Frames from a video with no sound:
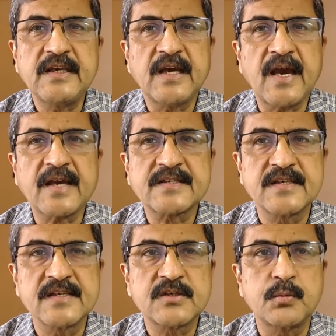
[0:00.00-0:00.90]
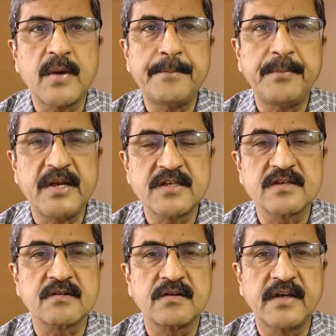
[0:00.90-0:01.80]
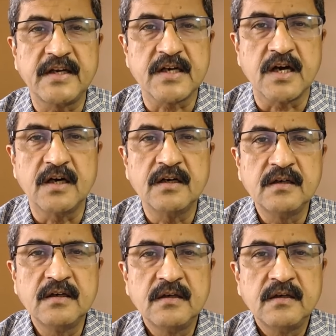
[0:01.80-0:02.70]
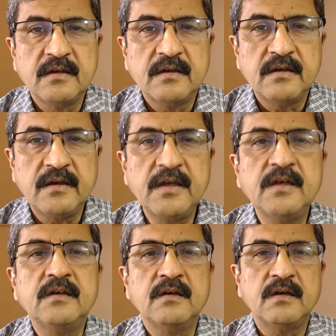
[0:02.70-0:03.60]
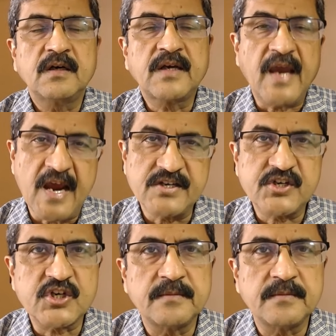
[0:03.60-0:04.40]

accessed web pages or data in a cache.